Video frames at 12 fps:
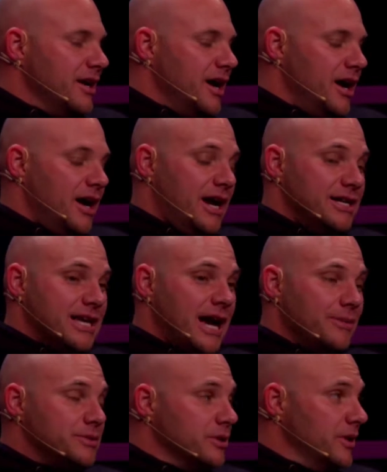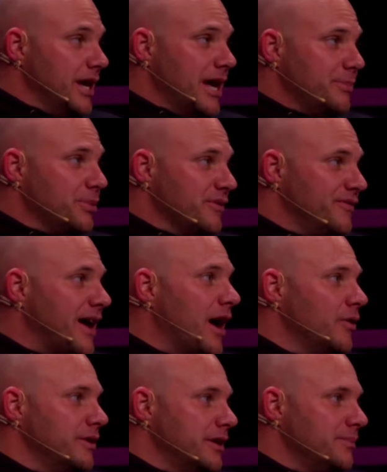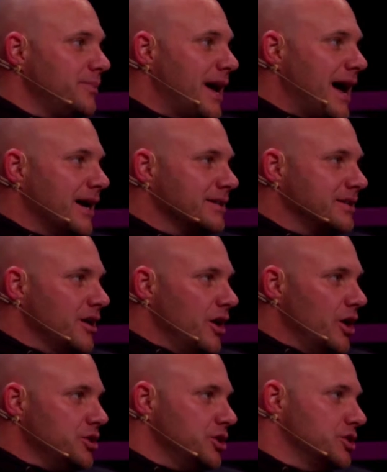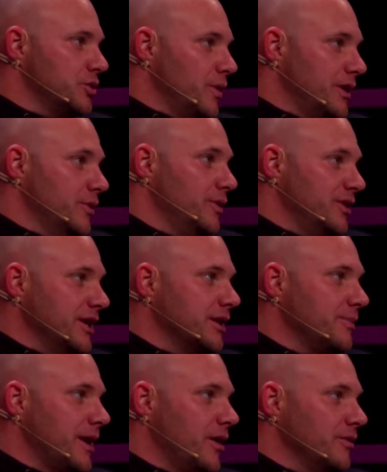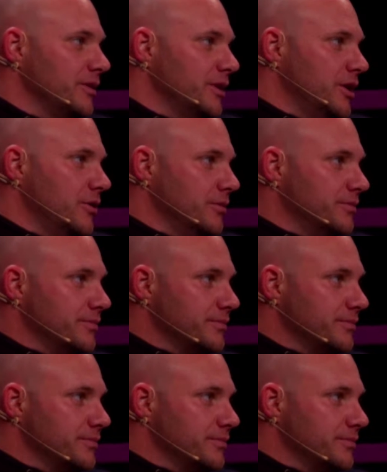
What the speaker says: has absolutely had a profound impact on just the way that we think about, you know,